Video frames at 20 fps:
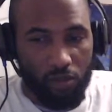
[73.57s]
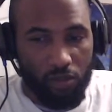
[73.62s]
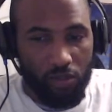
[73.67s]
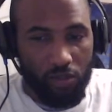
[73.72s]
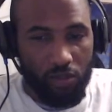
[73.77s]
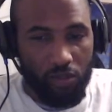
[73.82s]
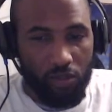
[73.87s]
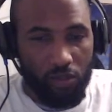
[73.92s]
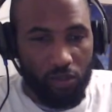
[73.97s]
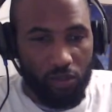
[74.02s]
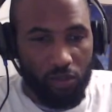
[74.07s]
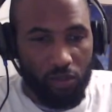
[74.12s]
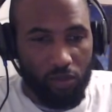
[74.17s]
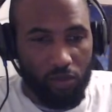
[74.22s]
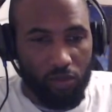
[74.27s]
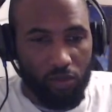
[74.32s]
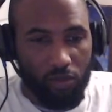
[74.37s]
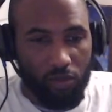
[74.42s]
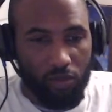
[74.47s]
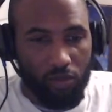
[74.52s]
to
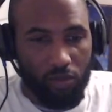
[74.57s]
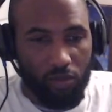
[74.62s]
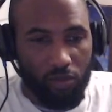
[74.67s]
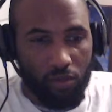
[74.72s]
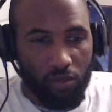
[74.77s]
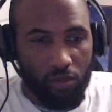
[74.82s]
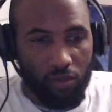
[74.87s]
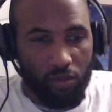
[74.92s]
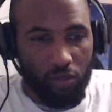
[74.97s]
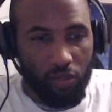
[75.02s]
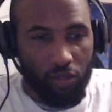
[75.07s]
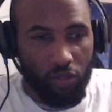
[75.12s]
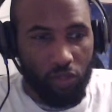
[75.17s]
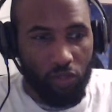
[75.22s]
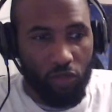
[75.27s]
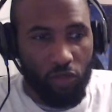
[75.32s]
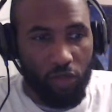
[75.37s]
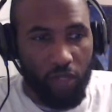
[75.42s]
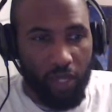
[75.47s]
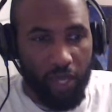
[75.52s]

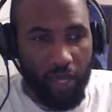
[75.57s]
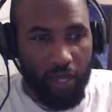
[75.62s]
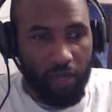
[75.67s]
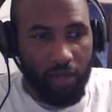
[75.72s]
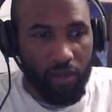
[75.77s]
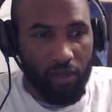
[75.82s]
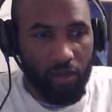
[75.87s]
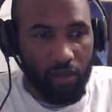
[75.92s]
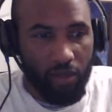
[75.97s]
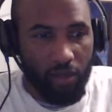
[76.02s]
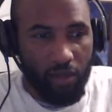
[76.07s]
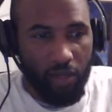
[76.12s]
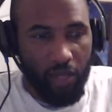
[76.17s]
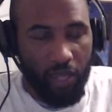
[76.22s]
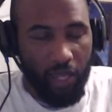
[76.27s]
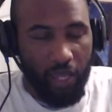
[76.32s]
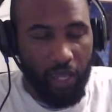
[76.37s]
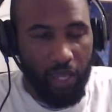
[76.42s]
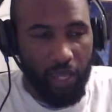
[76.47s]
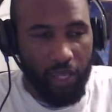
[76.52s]
do that.
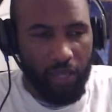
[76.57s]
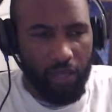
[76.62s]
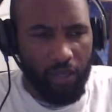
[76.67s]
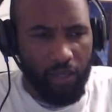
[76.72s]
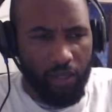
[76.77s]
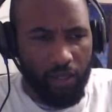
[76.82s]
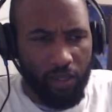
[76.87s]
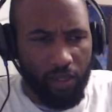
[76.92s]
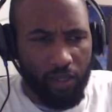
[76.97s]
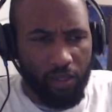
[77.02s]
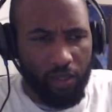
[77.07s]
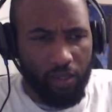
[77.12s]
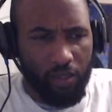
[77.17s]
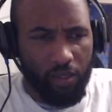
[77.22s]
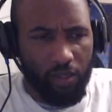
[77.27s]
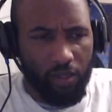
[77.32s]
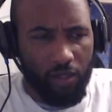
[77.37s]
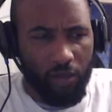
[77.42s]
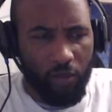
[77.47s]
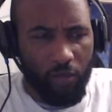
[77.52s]
And
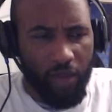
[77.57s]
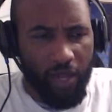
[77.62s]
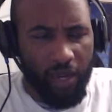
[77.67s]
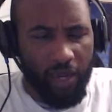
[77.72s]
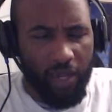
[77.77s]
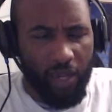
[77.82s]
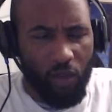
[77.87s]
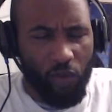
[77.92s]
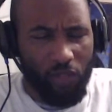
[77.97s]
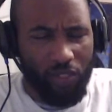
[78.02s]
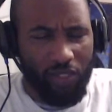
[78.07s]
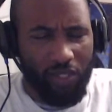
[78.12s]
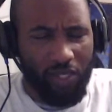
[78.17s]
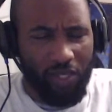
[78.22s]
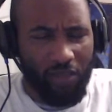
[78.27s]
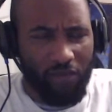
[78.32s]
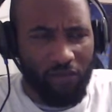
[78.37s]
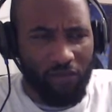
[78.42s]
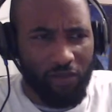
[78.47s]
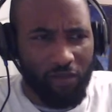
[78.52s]
the bad guy wasn't
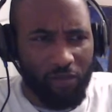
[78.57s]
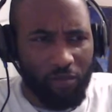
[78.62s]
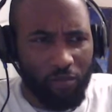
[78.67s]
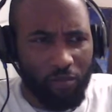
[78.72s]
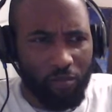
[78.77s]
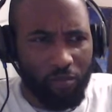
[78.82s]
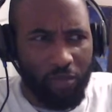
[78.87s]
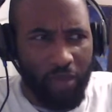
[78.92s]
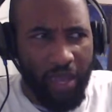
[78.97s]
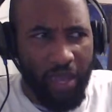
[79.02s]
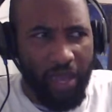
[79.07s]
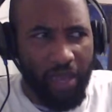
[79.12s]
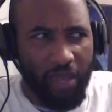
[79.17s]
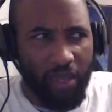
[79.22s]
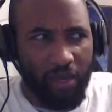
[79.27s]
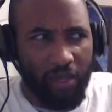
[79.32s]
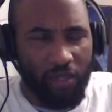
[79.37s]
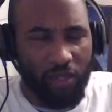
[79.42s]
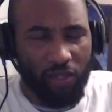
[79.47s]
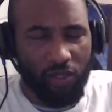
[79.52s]
even
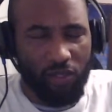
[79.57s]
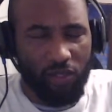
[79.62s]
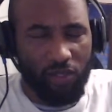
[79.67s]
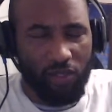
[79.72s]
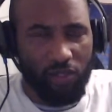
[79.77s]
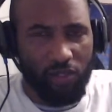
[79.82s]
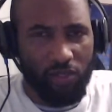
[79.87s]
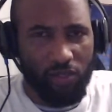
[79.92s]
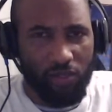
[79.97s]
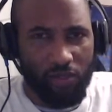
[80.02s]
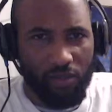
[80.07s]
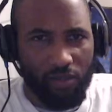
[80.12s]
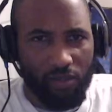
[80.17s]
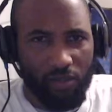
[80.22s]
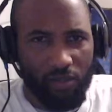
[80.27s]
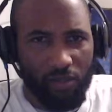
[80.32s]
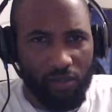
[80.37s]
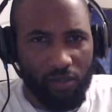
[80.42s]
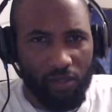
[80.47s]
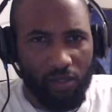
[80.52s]
bad. He just
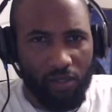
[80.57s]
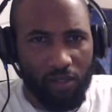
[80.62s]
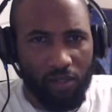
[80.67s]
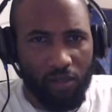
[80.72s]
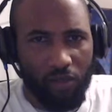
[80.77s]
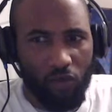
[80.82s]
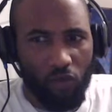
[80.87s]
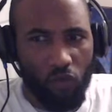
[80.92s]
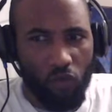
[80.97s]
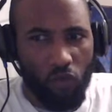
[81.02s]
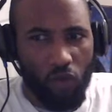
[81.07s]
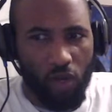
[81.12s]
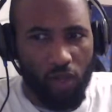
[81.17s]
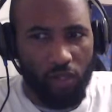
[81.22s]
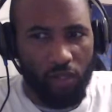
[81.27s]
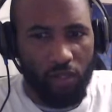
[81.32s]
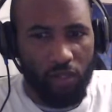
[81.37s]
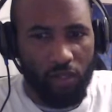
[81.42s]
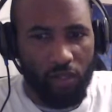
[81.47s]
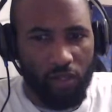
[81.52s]

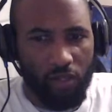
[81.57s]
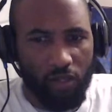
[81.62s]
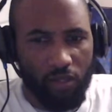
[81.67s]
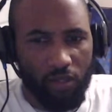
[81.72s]
wanted,